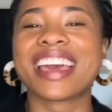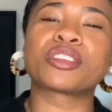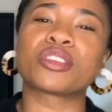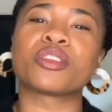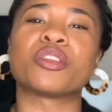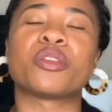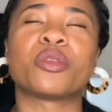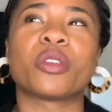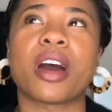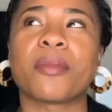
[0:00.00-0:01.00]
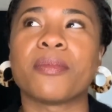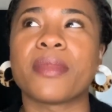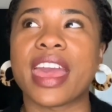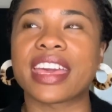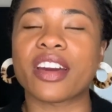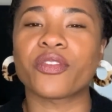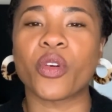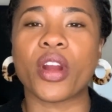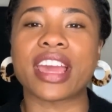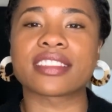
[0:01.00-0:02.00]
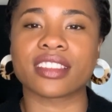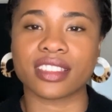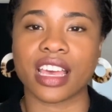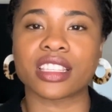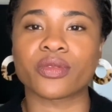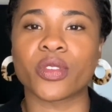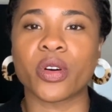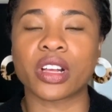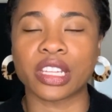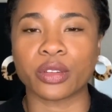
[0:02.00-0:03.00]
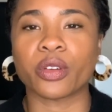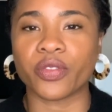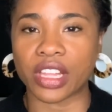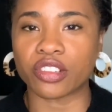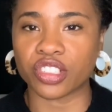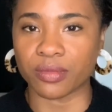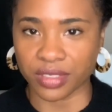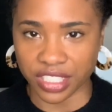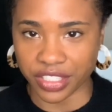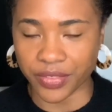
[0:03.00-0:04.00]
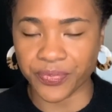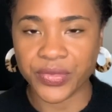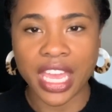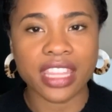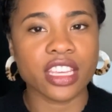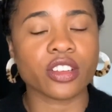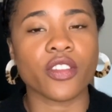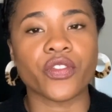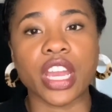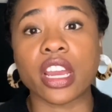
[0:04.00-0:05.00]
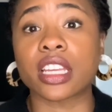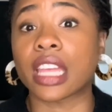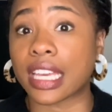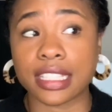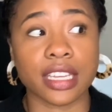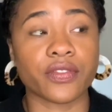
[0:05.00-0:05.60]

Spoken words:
to make for a successful clinical fellowship year. These are very, like I said,